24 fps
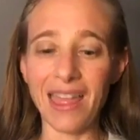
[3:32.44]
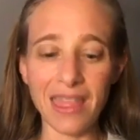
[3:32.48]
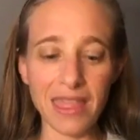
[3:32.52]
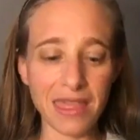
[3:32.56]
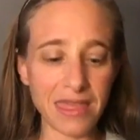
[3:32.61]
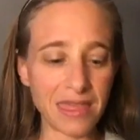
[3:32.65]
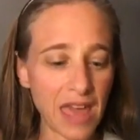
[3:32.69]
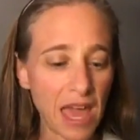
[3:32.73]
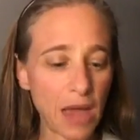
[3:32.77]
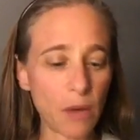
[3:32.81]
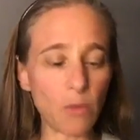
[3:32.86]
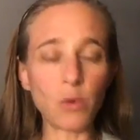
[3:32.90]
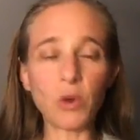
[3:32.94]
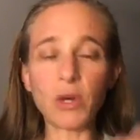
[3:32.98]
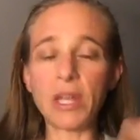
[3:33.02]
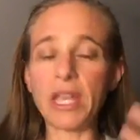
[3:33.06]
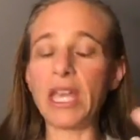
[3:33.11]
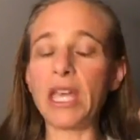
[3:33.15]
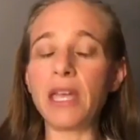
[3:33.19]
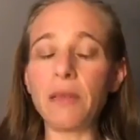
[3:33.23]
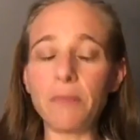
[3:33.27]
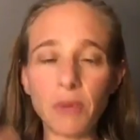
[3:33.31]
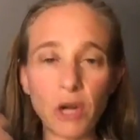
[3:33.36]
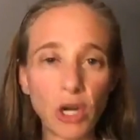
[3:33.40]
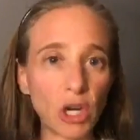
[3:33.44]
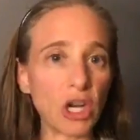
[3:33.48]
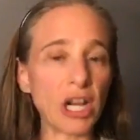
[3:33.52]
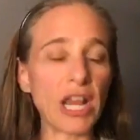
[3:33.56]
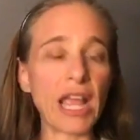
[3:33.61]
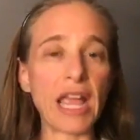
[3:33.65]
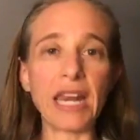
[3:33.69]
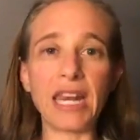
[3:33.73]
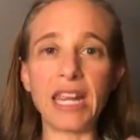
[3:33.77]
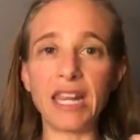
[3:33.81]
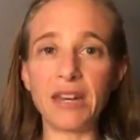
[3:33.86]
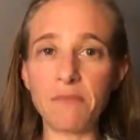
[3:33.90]
that will keep
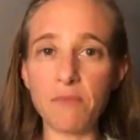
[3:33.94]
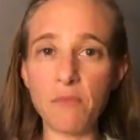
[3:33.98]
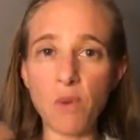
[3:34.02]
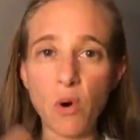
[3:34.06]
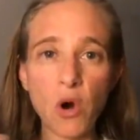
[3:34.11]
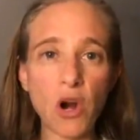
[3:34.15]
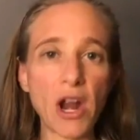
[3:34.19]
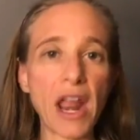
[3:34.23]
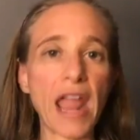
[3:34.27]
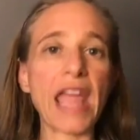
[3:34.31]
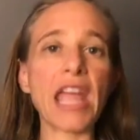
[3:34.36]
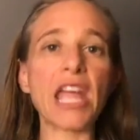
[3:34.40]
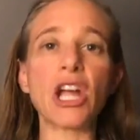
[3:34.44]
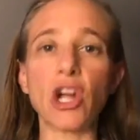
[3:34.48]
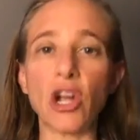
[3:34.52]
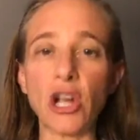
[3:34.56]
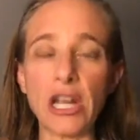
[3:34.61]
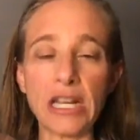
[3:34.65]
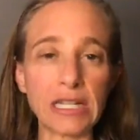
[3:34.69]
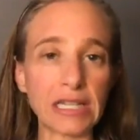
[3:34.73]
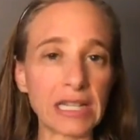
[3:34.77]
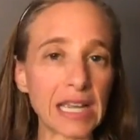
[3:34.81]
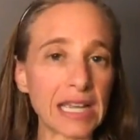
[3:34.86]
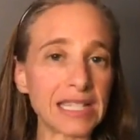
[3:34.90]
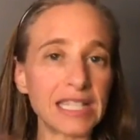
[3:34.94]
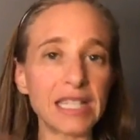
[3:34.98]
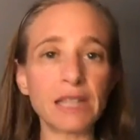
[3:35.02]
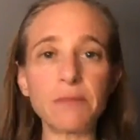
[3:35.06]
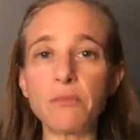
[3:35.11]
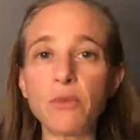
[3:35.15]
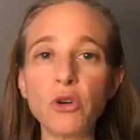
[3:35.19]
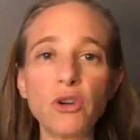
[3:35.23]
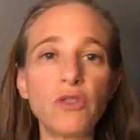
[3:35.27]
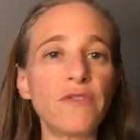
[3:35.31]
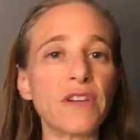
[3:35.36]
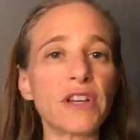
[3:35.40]
creating more anger. It doesn't
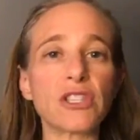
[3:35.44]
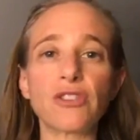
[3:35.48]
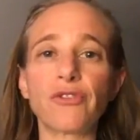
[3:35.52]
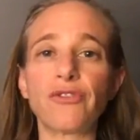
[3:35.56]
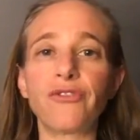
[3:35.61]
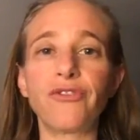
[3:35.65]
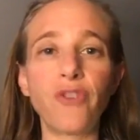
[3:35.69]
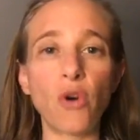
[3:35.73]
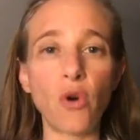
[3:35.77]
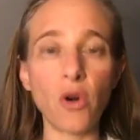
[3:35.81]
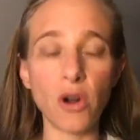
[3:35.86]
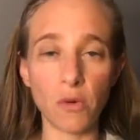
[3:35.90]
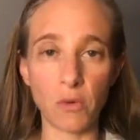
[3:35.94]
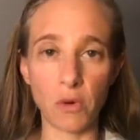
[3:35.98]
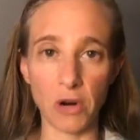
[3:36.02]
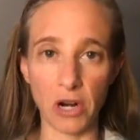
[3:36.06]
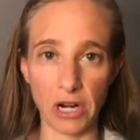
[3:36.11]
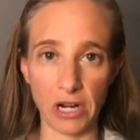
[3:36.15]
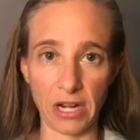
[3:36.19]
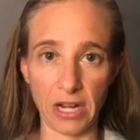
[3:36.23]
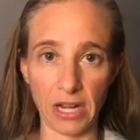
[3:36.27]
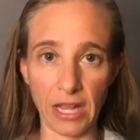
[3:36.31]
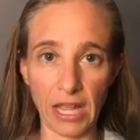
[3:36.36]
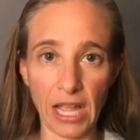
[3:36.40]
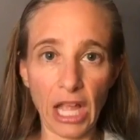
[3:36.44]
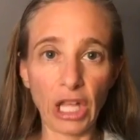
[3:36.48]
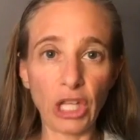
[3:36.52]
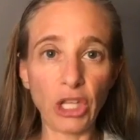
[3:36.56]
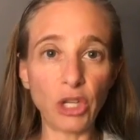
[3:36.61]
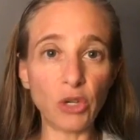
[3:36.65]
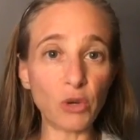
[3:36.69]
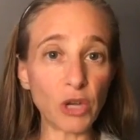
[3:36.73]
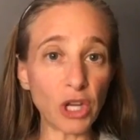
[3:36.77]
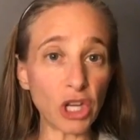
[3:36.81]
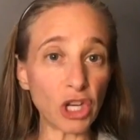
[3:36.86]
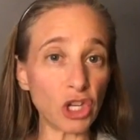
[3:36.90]
move us forward.
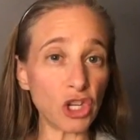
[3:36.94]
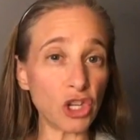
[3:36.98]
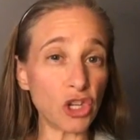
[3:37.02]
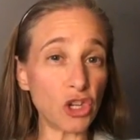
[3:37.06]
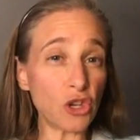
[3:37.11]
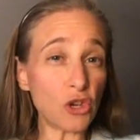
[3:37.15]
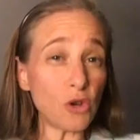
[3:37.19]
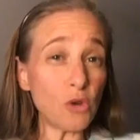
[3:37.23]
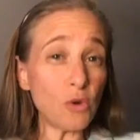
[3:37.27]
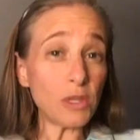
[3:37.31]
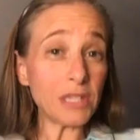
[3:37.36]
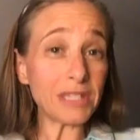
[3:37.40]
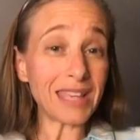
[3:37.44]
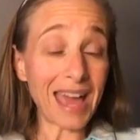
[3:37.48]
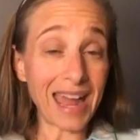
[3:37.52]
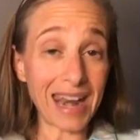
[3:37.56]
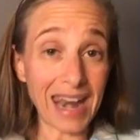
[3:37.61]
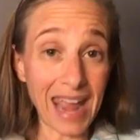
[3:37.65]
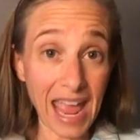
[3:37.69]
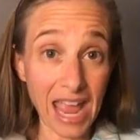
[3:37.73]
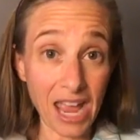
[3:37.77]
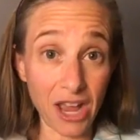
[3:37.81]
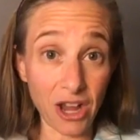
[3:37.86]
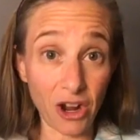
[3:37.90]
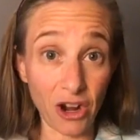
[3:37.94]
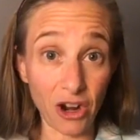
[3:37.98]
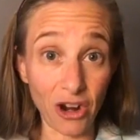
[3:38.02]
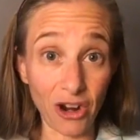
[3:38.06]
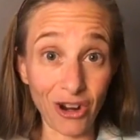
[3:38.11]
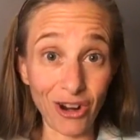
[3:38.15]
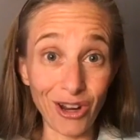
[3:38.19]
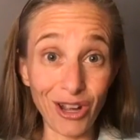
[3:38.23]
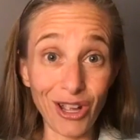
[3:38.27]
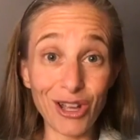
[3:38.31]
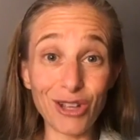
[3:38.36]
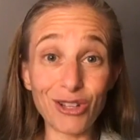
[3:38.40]
You can use that
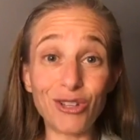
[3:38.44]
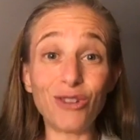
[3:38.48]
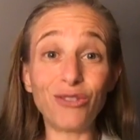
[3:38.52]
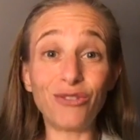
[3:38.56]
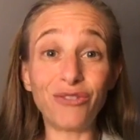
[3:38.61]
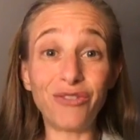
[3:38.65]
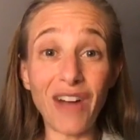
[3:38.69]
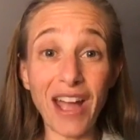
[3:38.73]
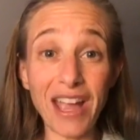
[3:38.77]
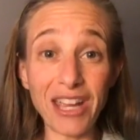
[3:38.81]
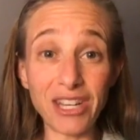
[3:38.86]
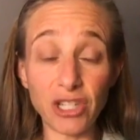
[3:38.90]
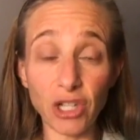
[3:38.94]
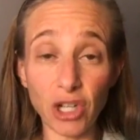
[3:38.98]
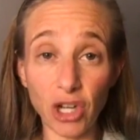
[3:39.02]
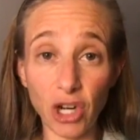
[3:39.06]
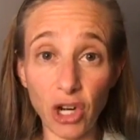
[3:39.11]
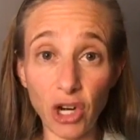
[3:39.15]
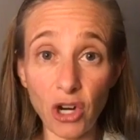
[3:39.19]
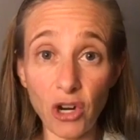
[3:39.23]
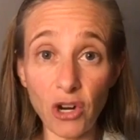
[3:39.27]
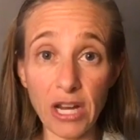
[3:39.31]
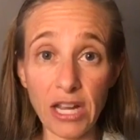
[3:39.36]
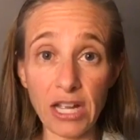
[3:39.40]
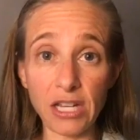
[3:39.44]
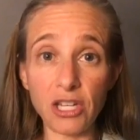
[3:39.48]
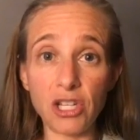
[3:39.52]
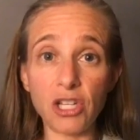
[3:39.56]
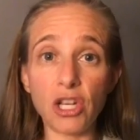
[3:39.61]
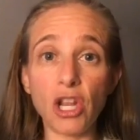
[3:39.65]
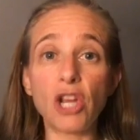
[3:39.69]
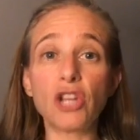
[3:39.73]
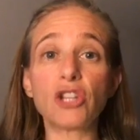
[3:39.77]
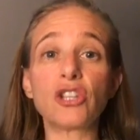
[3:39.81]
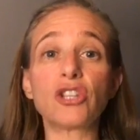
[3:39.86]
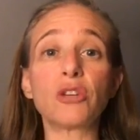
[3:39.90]
anger to find
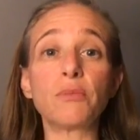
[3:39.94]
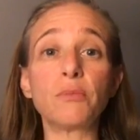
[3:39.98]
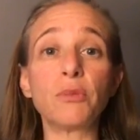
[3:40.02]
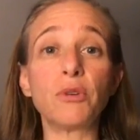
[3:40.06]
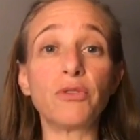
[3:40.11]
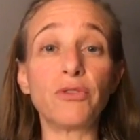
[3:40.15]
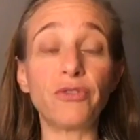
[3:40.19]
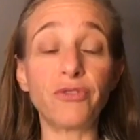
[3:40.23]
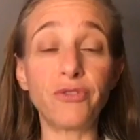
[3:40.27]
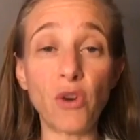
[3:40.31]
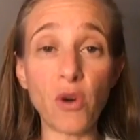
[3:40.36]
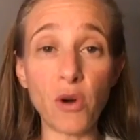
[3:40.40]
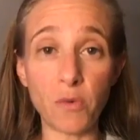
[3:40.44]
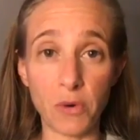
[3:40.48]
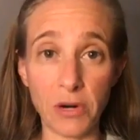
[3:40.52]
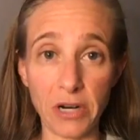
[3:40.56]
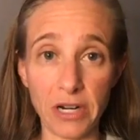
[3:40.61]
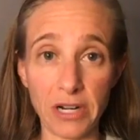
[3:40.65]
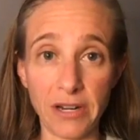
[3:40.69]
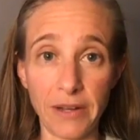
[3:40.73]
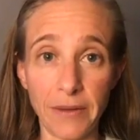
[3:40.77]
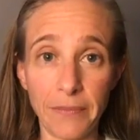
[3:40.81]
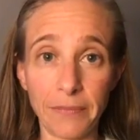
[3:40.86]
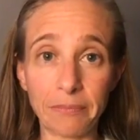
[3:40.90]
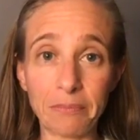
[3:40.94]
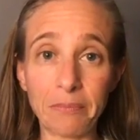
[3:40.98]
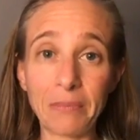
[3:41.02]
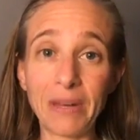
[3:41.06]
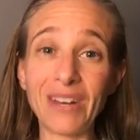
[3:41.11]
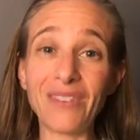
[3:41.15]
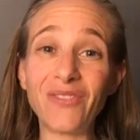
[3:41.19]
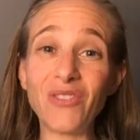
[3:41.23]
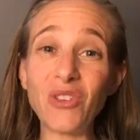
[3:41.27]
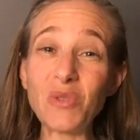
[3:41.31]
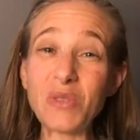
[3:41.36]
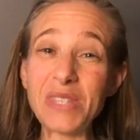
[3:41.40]
courage to move forward. But
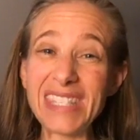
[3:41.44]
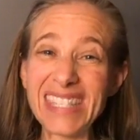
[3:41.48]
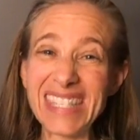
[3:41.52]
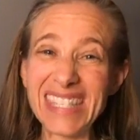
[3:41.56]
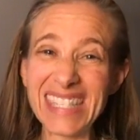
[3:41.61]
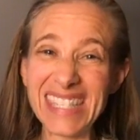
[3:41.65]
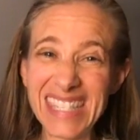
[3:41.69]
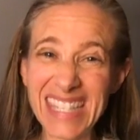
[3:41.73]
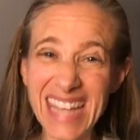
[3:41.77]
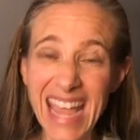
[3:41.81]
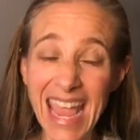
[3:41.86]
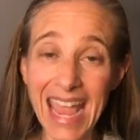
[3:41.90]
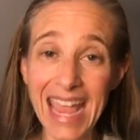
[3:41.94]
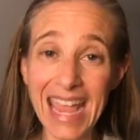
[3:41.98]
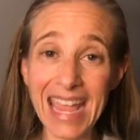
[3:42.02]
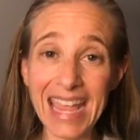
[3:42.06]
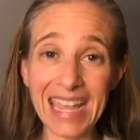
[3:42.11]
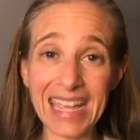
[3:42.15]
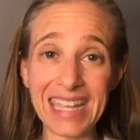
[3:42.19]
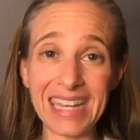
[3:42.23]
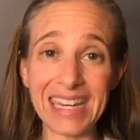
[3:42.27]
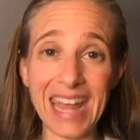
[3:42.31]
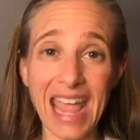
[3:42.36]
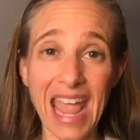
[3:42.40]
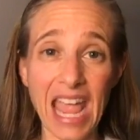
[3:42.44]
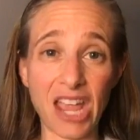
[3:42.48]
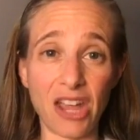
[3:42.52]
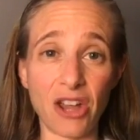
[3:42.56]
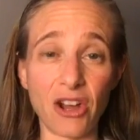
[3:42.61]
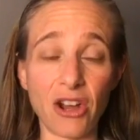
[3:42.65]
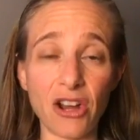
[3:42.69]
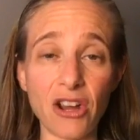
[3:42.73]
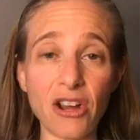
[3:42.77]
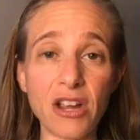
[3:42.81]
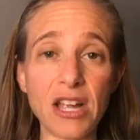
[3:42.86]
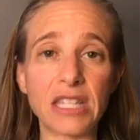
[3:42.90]
if you stay in
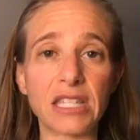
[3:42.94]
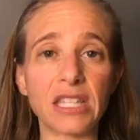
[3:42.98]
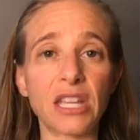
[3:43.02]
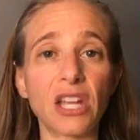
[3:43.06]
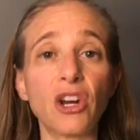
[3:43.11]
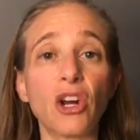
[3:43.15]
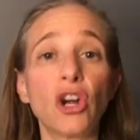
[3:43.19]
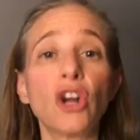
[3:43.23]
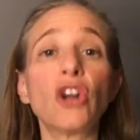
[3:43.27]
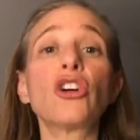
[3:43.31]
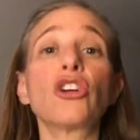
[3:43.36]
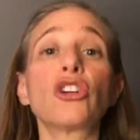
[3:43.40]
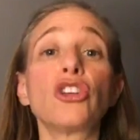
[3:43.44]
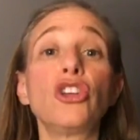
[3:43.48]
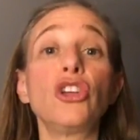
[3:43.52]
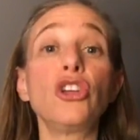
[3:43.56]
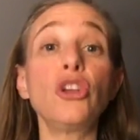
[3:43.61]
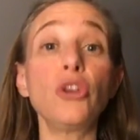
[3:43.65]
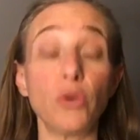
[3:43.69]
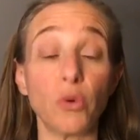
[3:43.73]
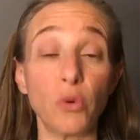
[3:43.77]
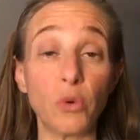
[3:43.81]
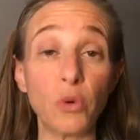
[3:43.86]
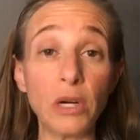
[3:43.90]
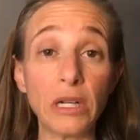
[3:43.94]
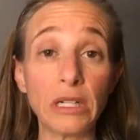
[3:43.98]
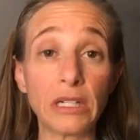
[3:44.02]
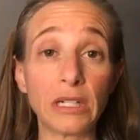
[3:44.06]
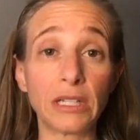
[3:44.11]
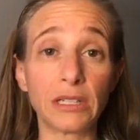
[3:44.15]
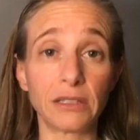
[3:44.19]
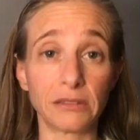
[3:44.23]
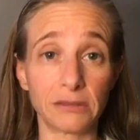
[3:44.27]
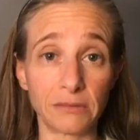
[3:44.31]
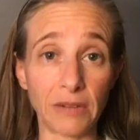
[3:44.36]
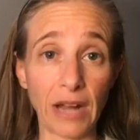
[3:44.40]
anger, it's going to hurt you,
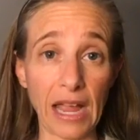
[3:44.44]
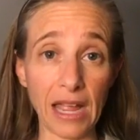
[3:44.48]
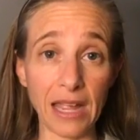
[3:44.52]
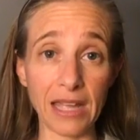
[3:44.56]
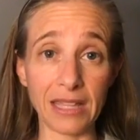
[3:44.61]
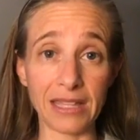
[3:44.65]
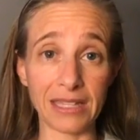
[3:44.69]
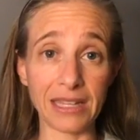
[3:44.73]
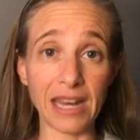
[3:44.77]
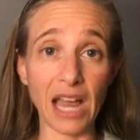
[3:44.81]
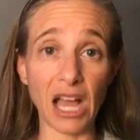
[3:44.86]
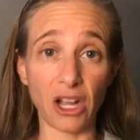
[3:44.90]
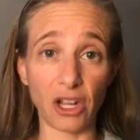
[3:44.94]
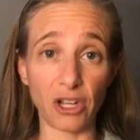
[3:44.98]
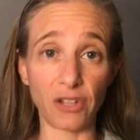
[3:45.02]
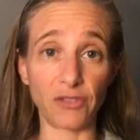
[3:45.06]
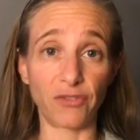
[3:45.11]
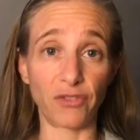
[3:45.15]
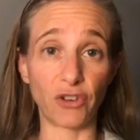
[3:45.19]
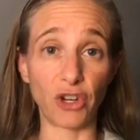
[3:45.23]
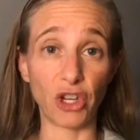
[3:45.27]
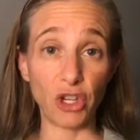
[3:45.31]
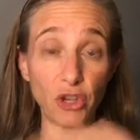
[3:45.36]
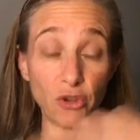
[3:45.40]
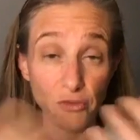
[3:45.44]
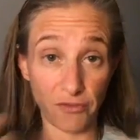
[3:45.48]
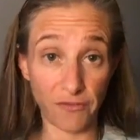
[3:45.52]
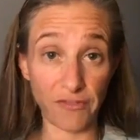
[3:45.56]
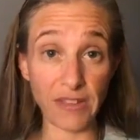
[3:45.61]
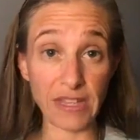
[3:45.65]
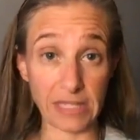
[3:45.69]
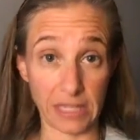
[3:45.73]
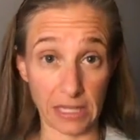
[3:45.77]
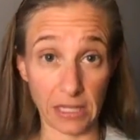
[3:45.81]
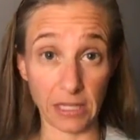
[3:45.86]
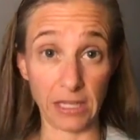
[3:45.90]
right? It's not good for you
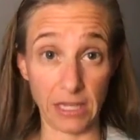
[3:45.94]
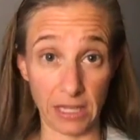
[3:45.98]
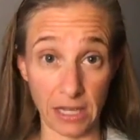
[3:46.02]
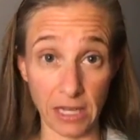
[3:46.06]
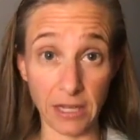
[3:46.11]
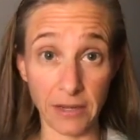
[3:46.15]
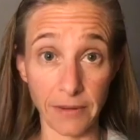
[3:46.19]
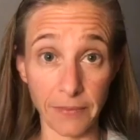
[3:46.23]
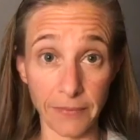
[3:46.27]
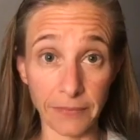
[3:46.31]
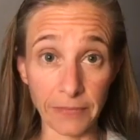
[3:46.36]
physically,